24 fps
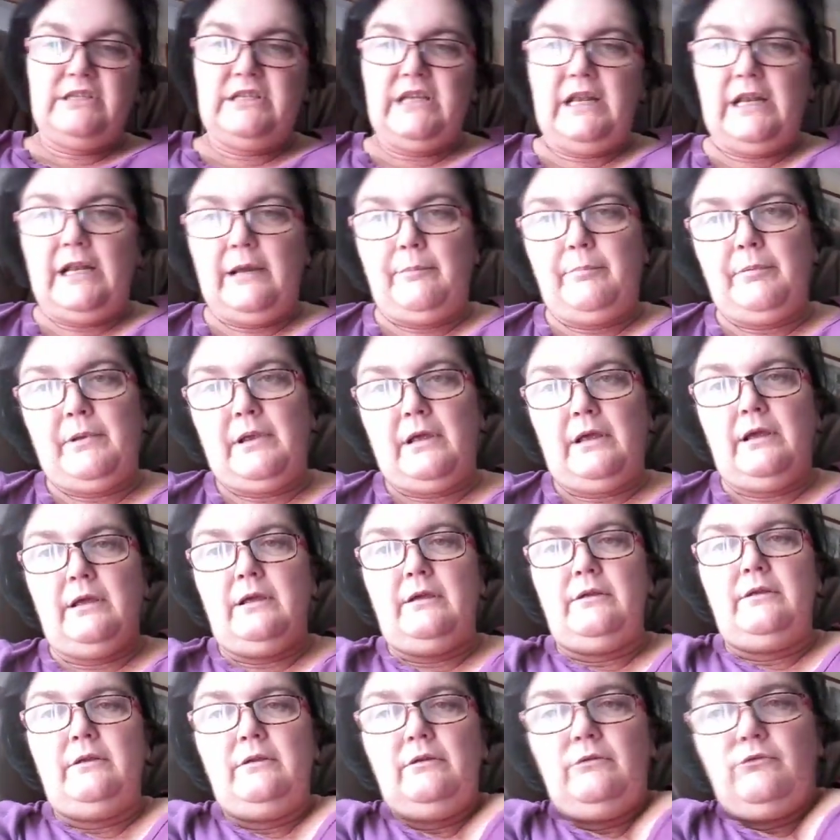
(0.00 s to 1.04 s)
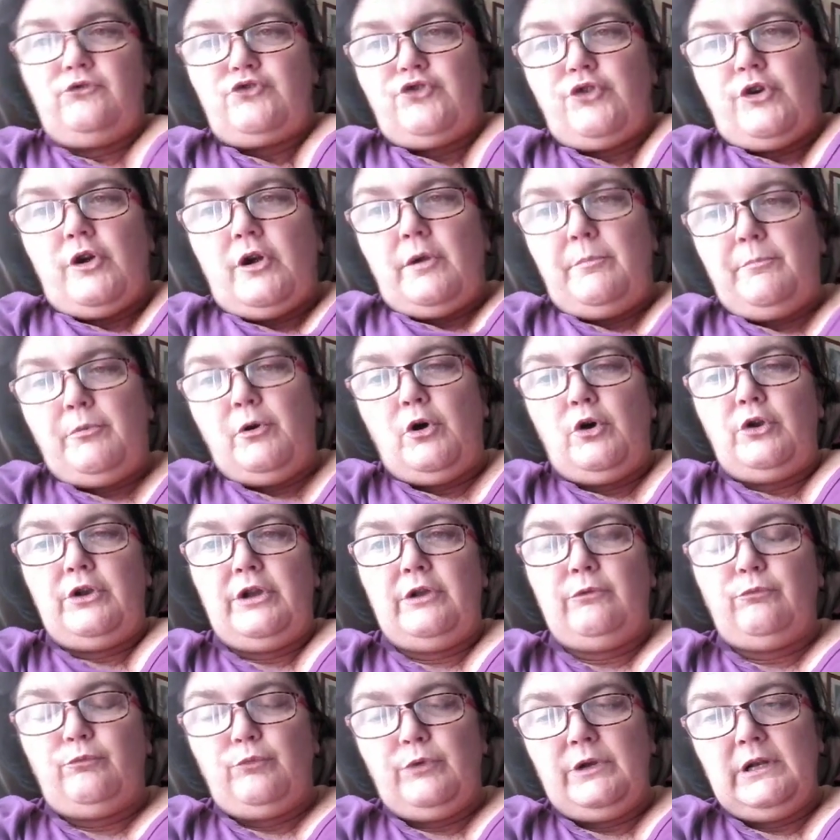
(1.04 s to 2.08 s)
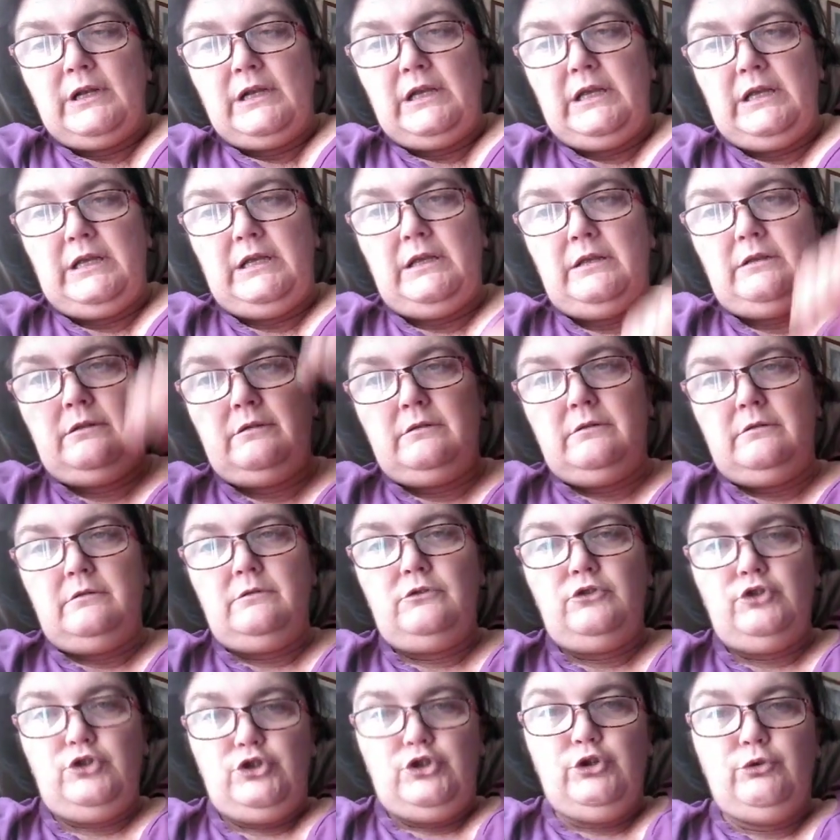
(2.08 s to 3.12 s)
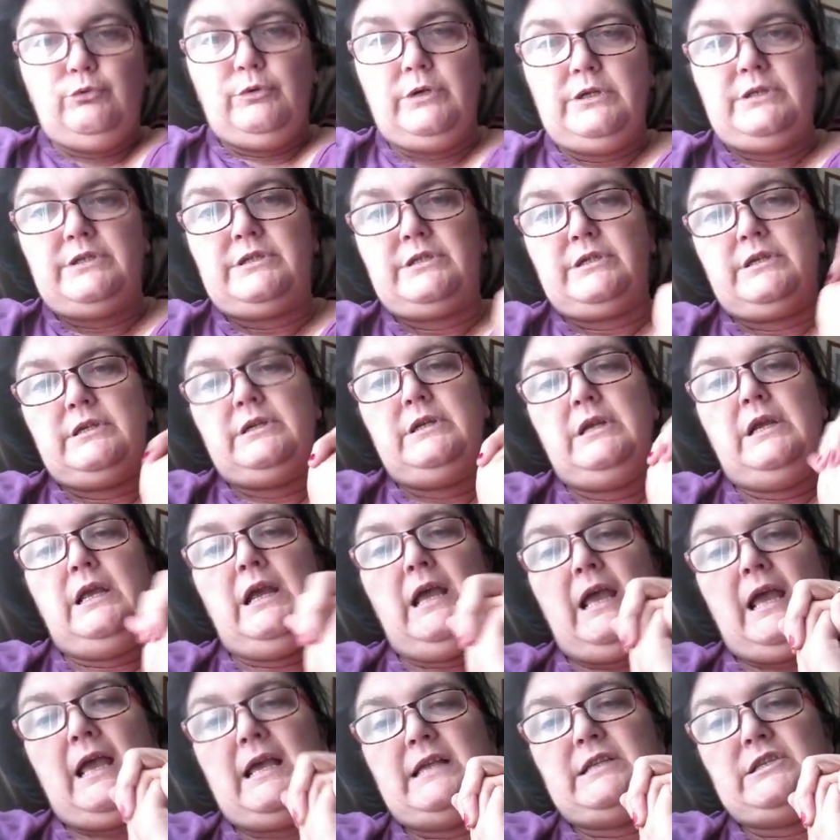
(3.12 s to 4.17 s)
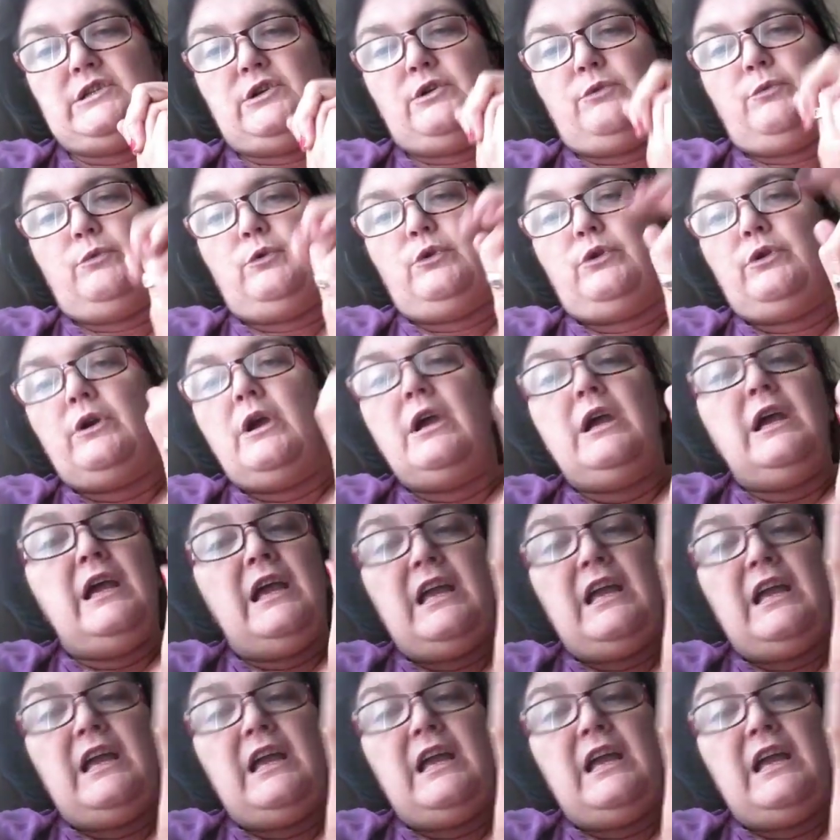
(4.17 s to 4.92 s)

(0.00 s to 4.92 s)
set up a tripod and really do it as I would.